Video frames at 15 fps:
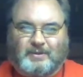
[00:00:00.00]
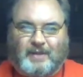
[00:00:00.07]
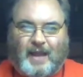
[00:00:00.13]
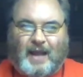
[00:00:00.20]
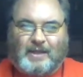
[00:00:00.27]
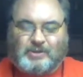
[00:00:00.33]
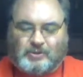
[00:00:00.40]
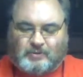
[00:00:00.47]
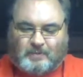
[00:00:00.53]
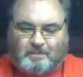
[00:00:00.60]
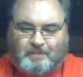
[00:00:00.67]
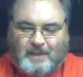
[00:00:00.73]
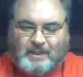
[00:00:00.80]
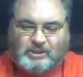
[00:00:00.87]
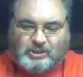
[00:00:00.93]
actual
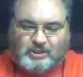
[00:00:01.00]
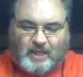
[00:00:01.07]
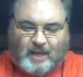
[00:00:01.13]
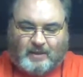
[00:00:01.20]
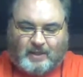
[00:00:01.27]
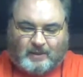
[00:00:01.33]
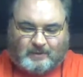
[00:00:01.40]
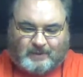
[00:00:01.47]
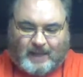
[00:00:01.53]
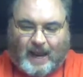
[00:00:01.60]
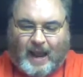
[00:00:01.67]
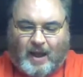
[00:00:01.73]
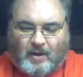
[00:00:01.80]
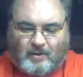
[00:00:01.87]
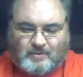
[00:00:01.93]
beach towels, like
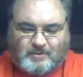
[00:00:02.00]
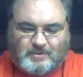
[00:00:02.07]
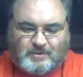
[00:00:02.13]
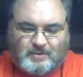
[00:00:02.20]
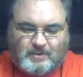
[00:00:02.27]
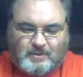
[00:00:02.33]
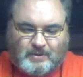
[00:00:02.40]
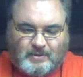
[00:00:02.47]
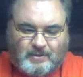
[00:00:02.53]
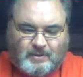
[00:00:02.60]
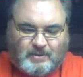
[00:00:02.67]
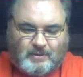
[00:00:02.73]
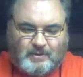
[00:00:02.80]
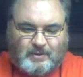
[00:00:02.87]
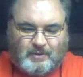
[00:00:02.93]
towels,
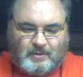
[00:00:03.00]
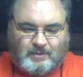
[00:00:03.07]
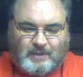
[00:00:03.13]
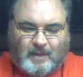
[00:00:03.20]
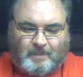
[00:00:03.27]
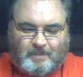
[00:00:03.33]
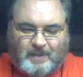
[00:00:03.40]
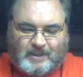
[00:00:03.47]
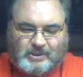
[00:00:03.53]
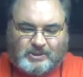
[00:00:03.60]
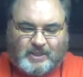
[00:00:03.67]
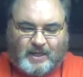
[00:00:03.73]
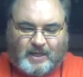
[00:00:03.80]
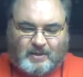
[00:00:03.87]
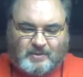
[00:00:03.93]
not beach
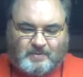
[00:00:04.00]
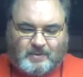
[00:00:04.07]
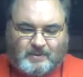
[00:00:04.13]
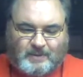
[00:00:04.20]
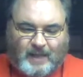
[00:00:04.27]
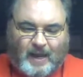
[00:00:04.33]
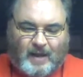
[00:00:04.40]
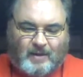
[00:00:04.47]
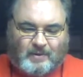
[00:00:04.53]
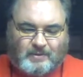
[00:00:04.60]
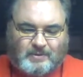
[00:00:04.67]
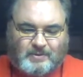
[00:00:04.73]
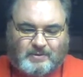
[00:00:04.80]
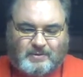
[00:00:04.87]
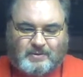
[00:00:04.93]
towels, but
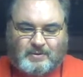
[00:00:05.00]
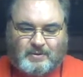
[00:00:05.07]
towels.